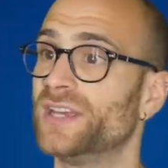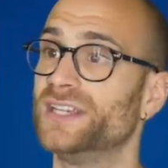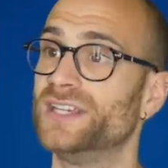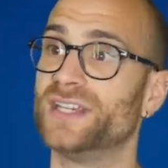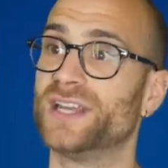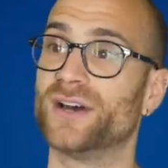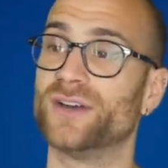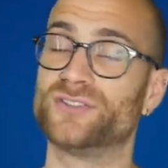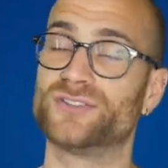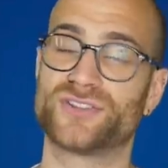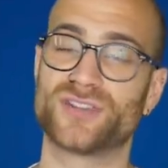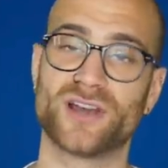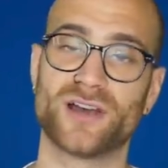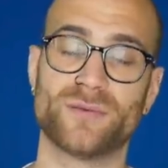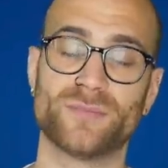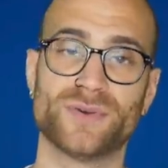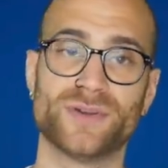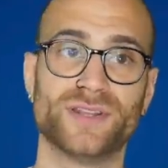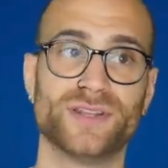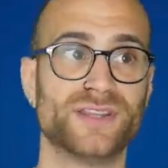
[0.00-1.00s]
you know,
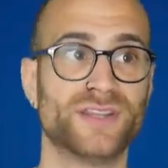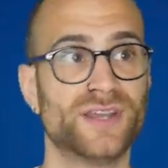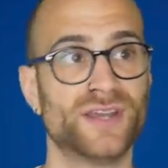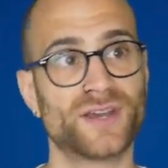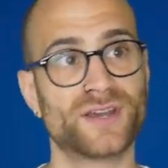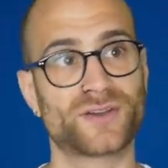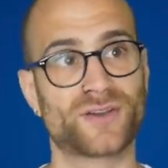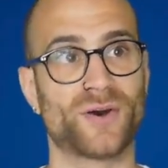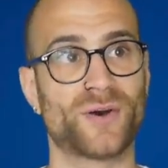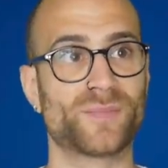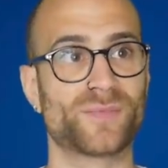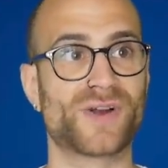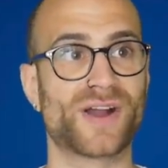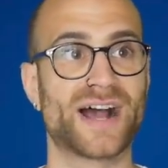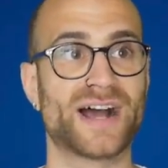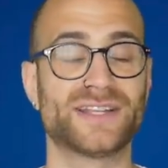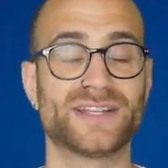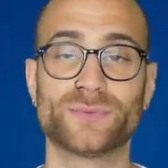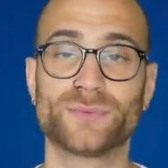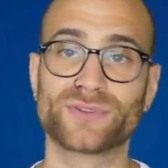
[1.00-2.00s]
German
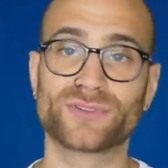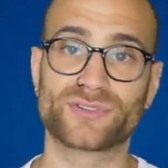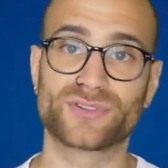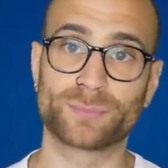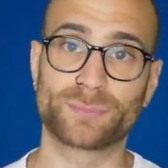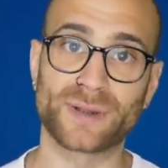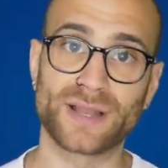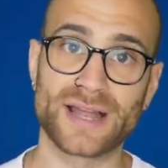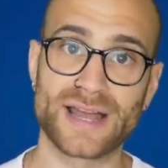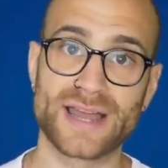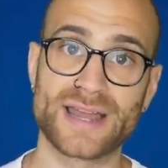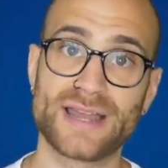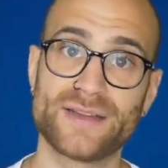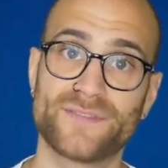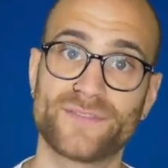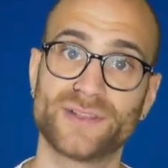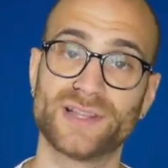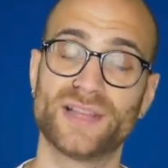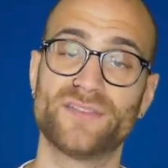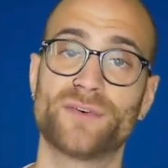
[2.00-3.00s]
comrade. He wants to play
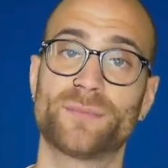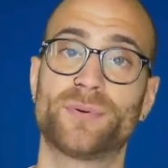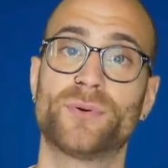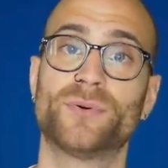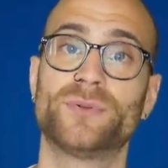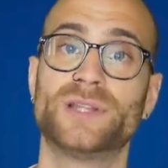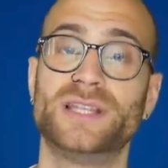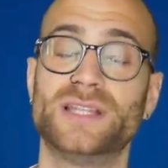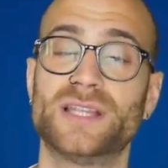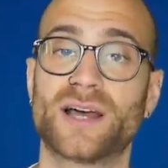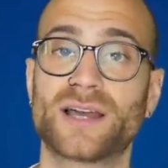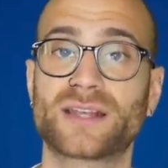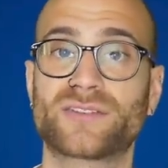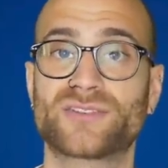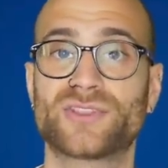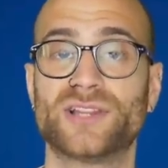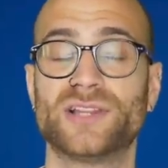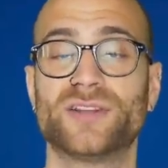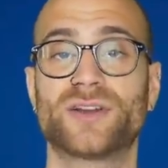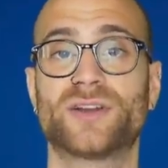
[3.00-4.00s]
for Liverpool. He
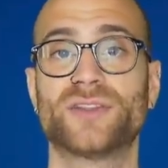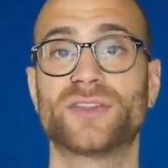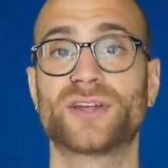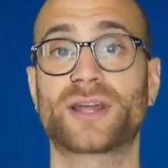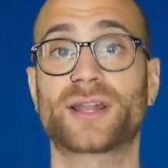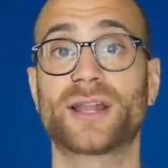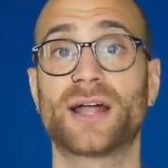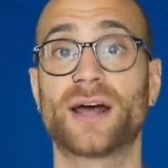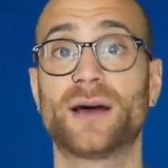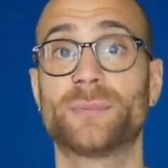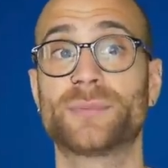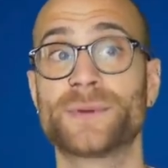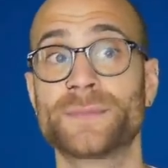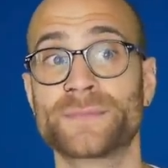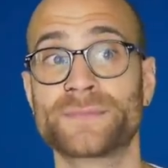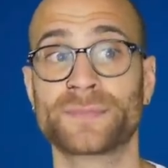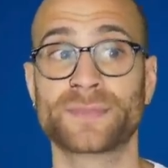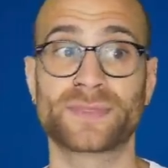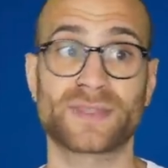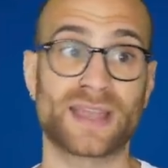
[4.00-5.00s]
likes the look of the club.
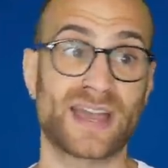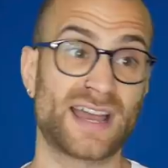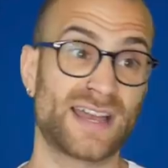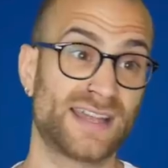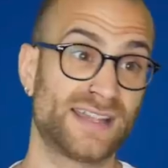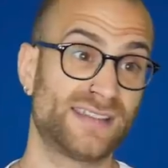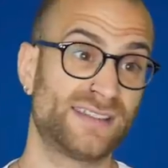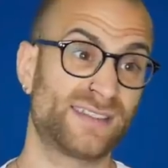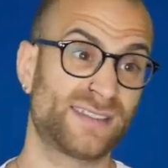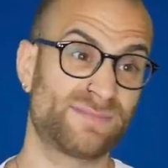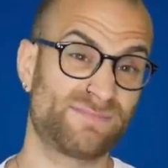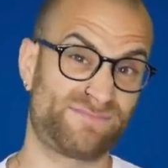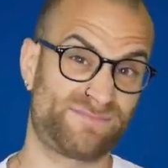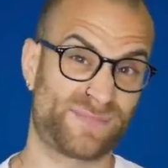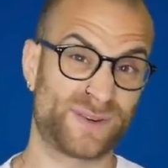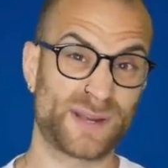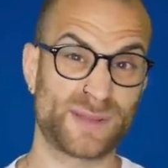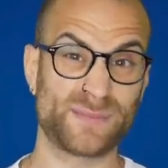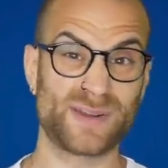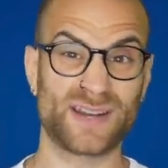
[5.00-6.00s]
And
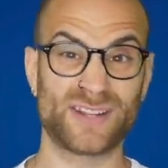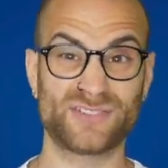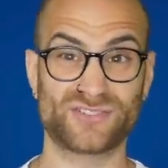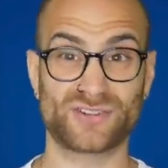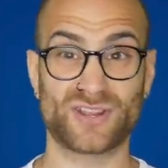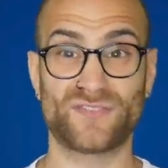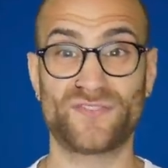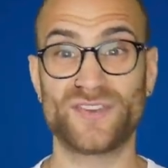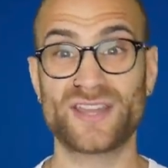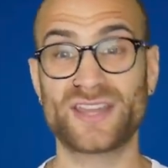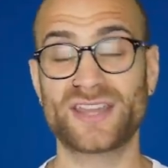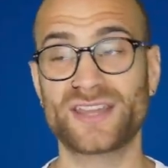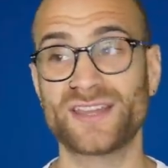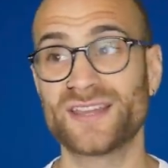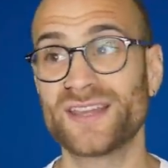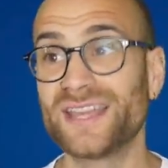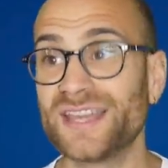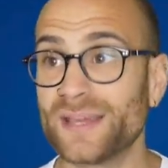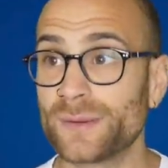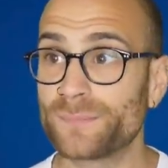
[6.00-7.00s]
pretty much, I think
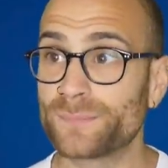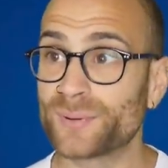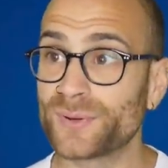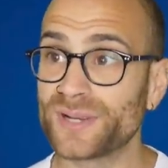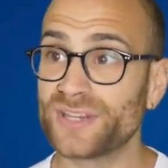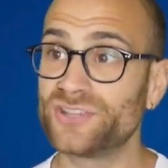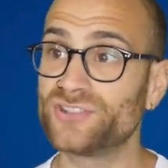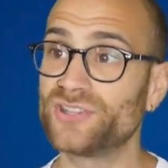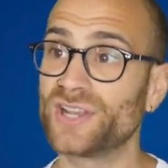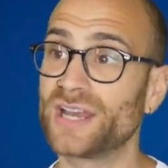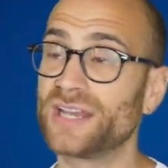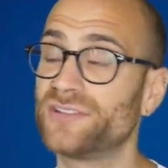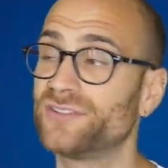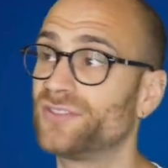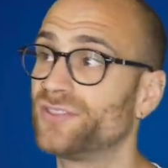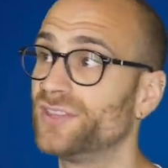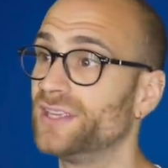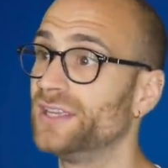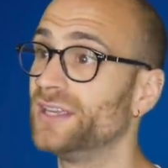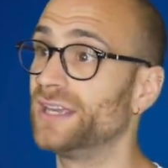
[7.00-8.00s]
he
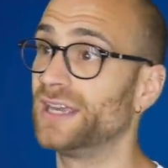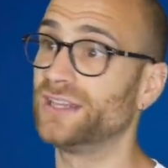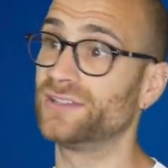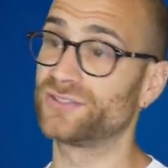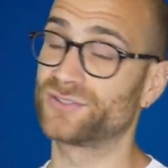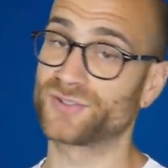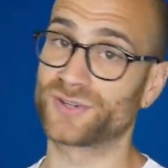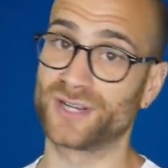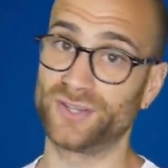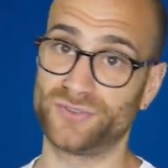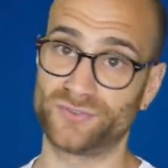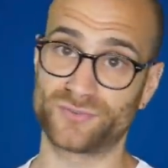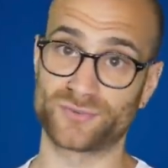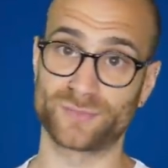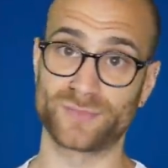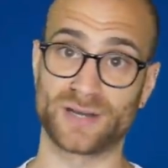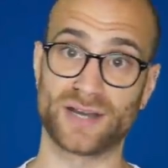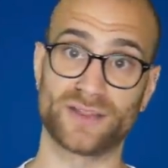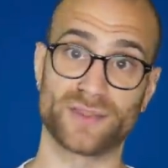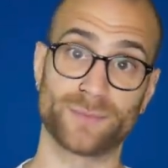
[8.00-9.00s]
appreciates the interest
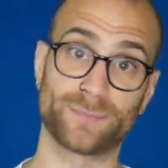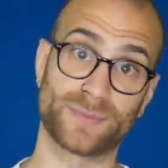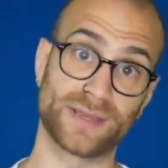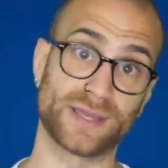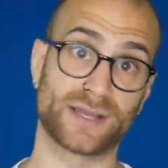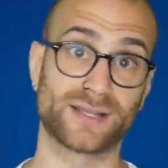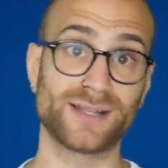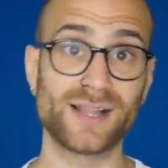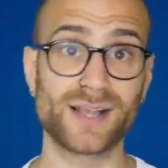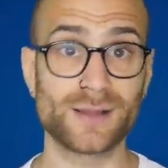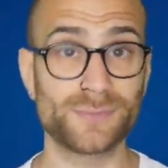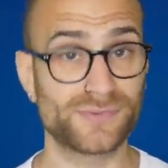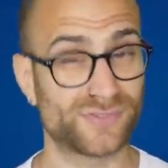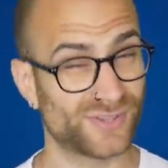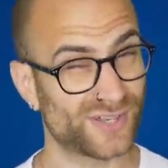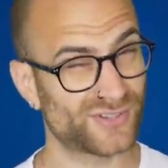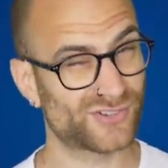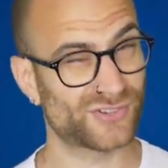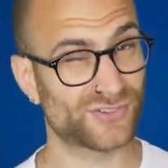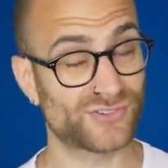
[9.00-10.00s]
from other big clubs,
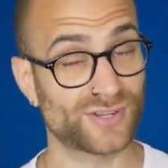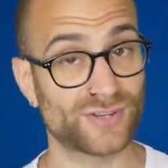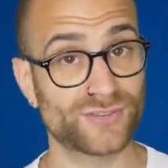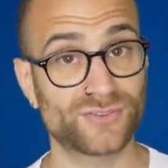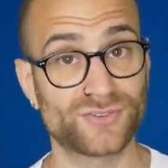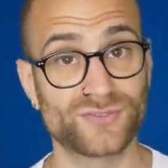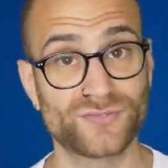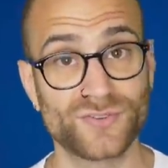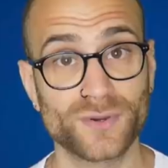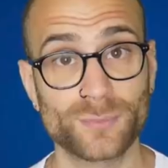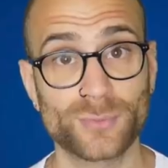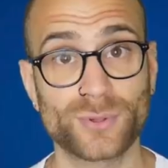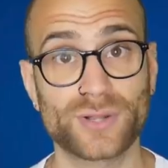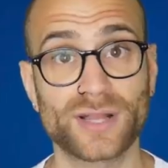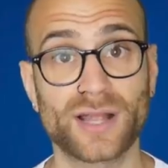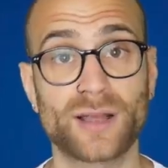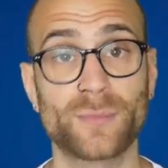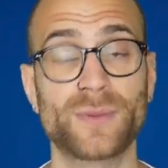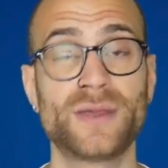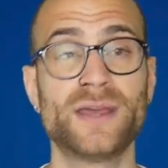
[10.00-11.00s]
such as Chelsea Football
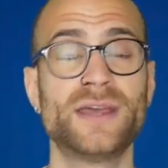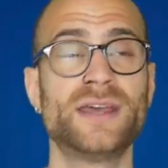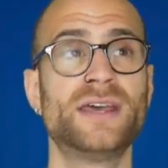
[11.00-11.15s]
Club,